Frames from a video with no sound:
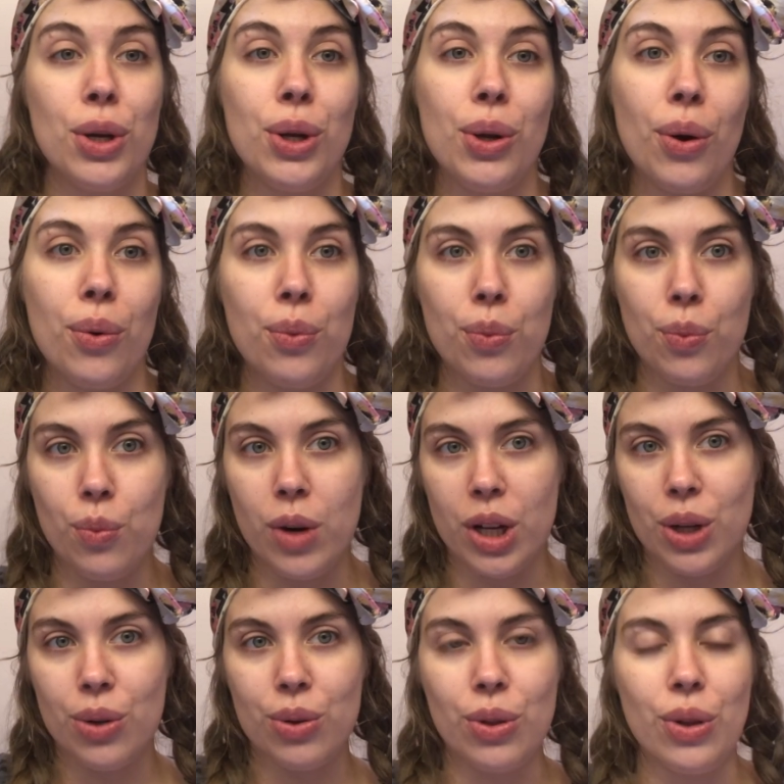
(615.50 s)
you know, what
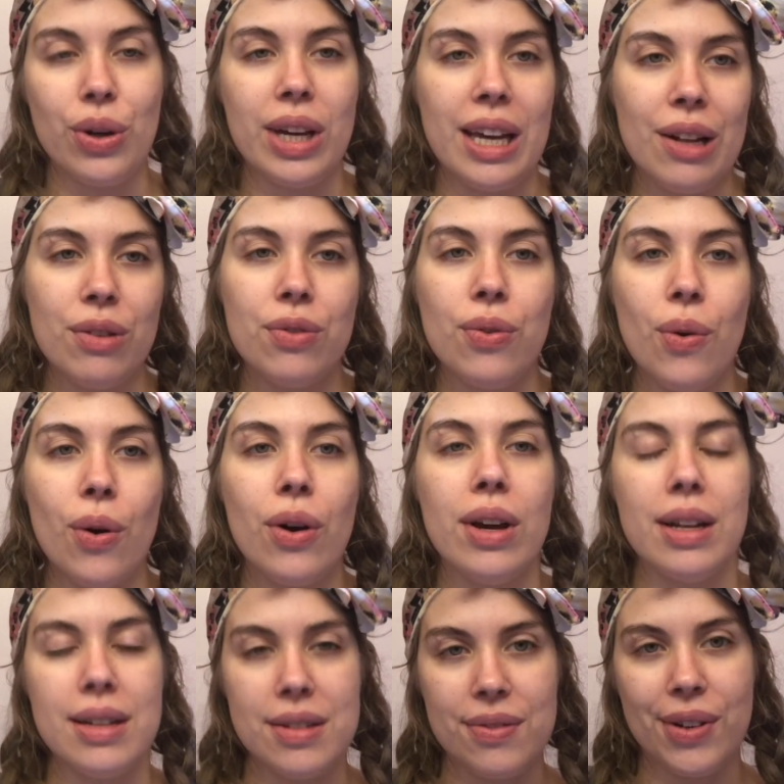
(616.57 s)
you're looking for.
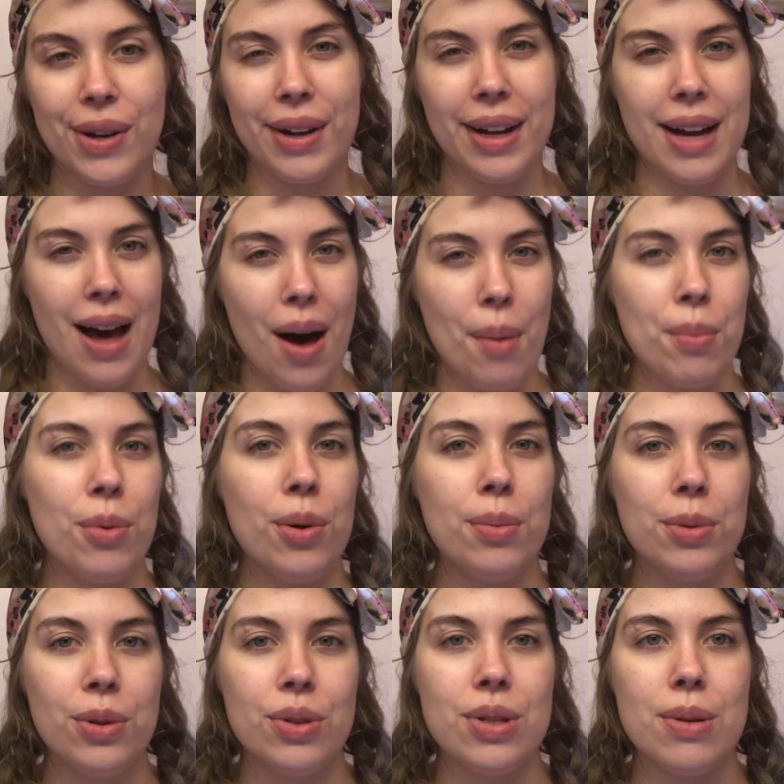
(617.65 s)
It is very
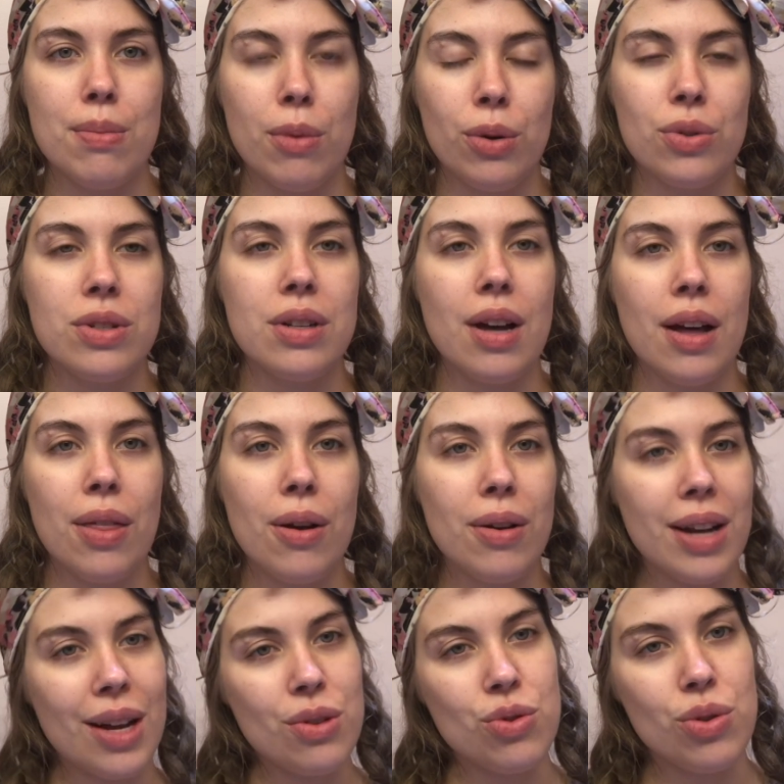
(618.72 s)
comparable to most other
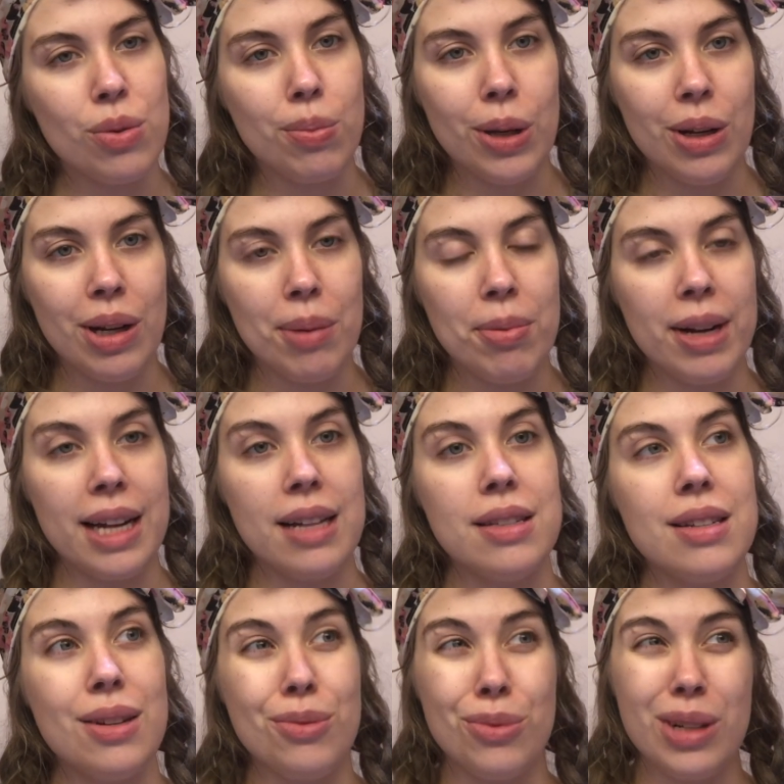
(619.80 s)
natural beauty
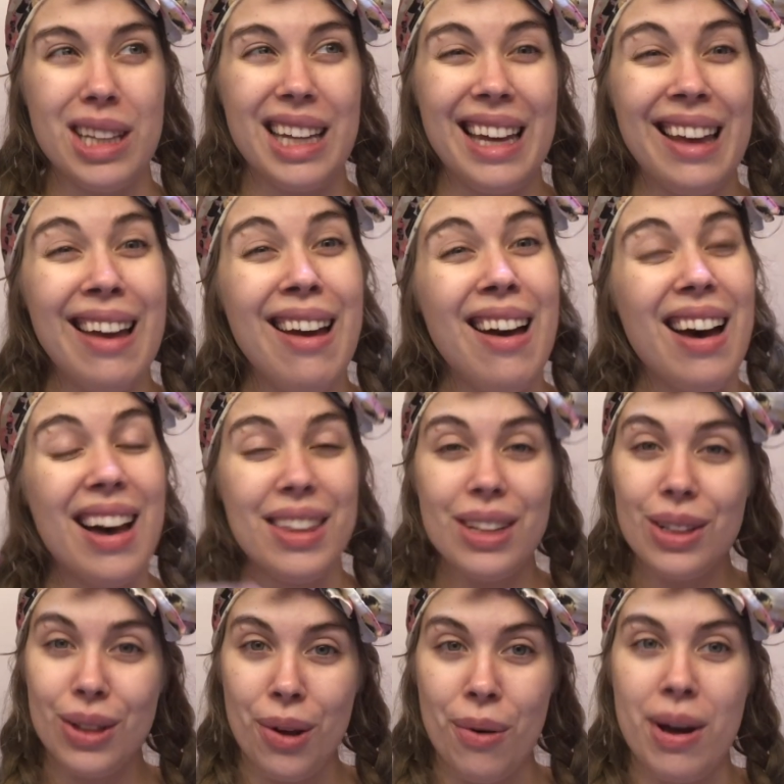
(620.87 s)
brands and really on the
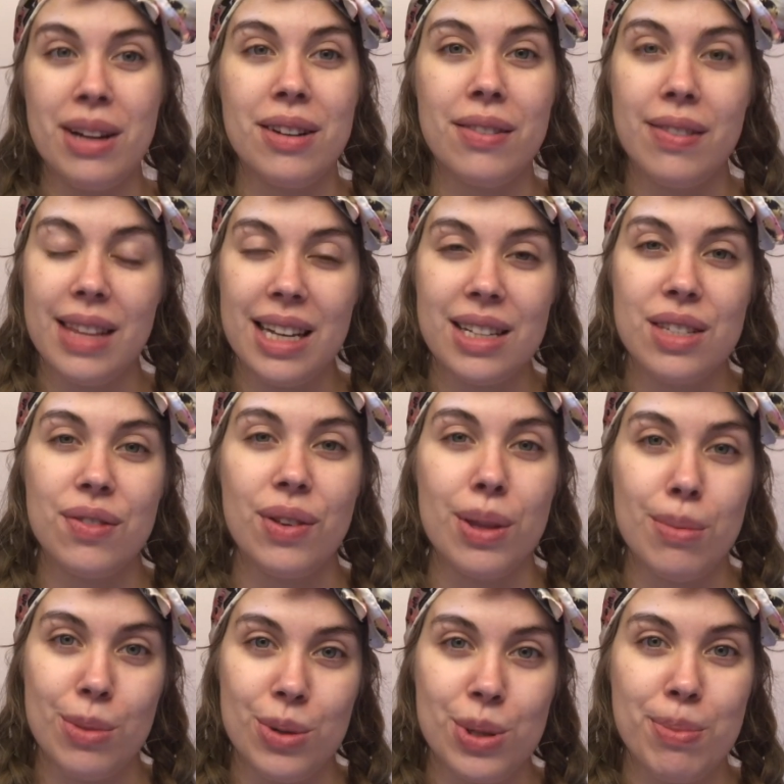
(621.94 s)
low end of things for the
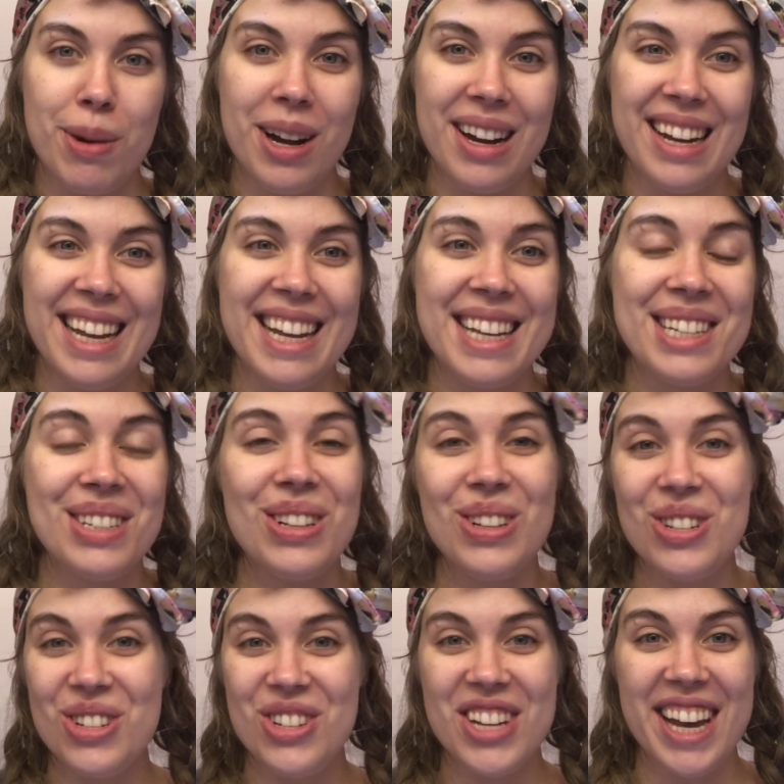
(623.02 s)
most part. So you
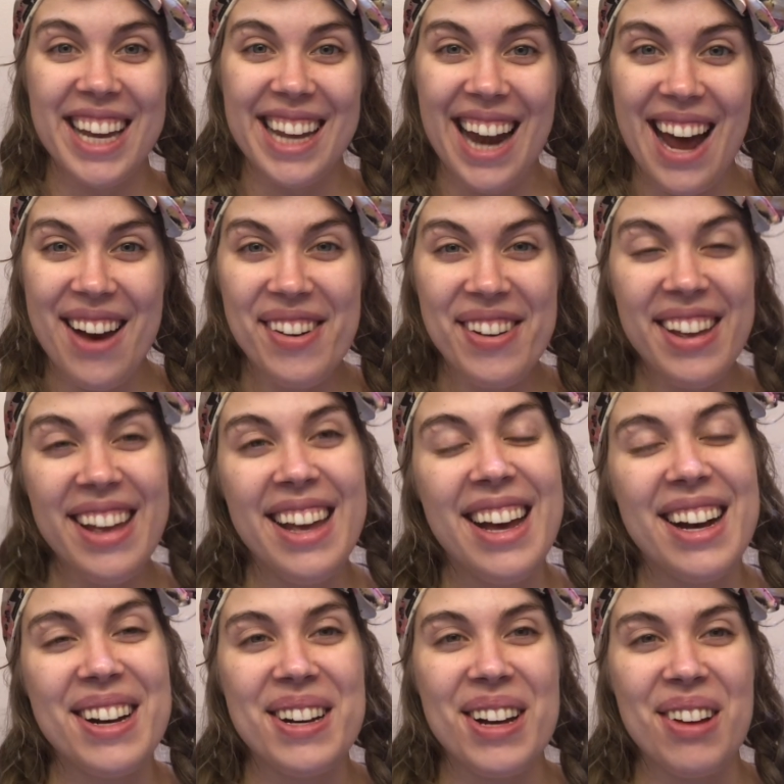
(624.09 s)
should check it out.
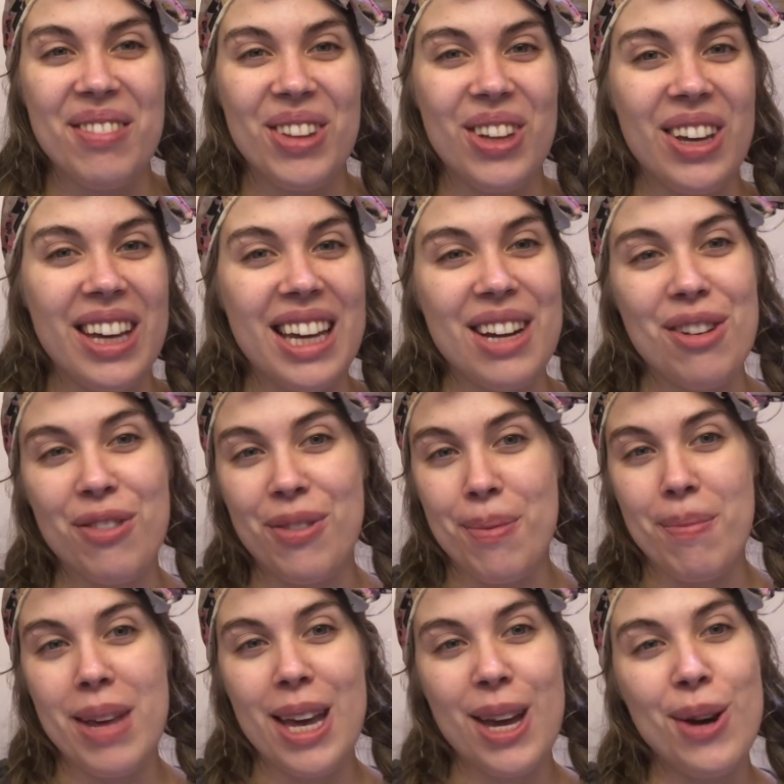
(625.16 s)
You can get it from
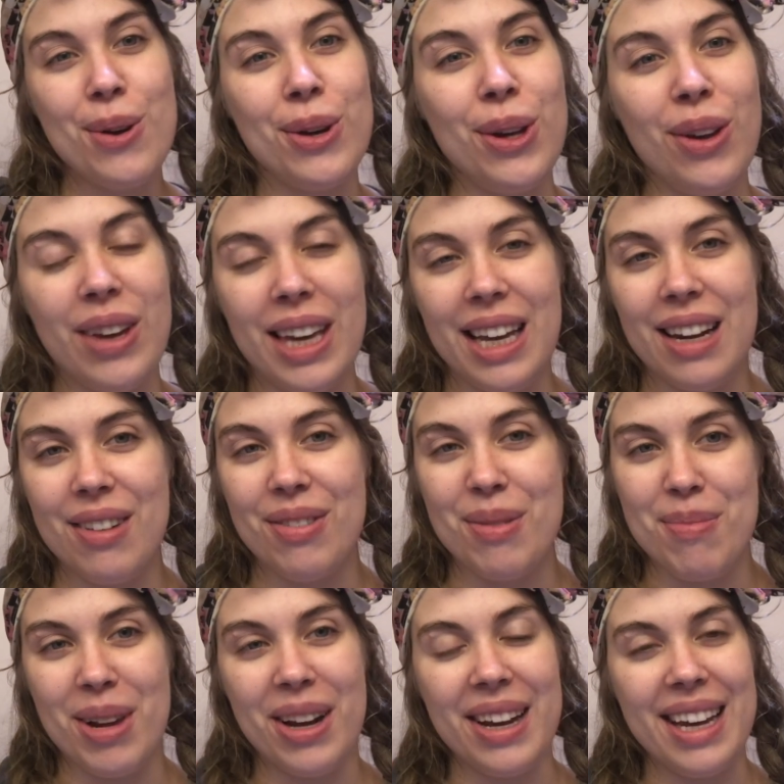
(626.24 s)
me or you can get it
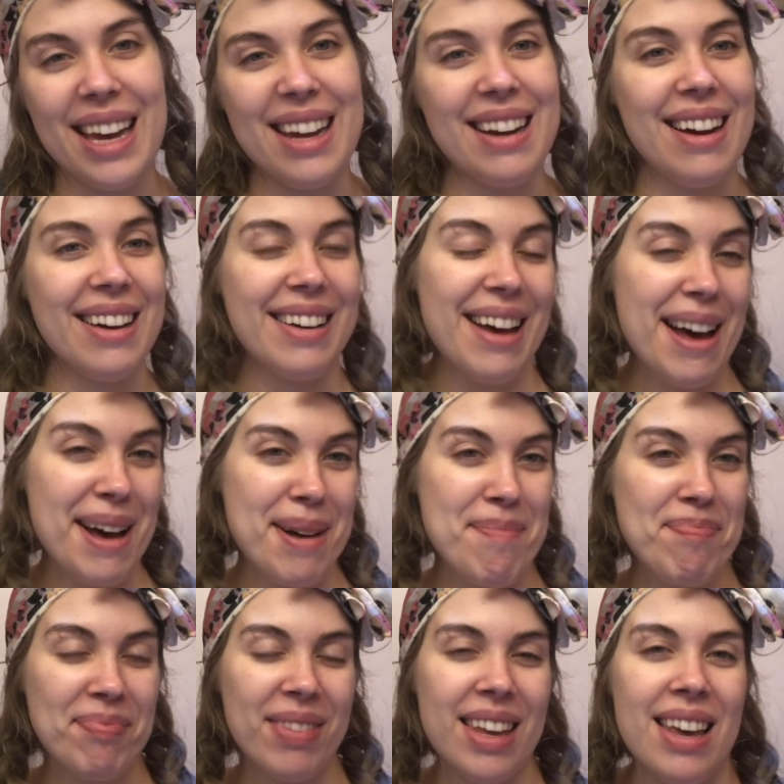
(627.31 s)
from
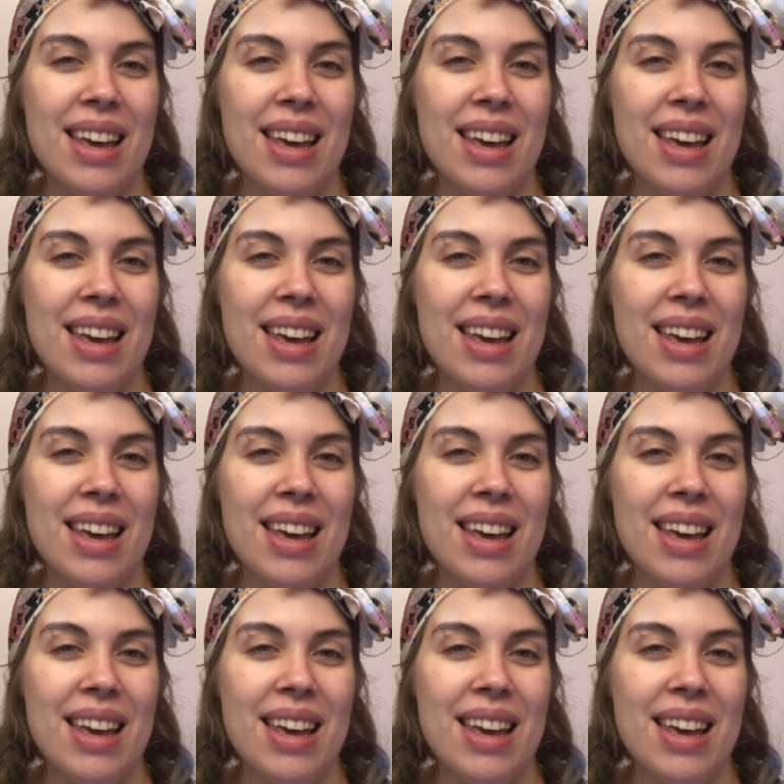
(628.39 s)
marykay.com.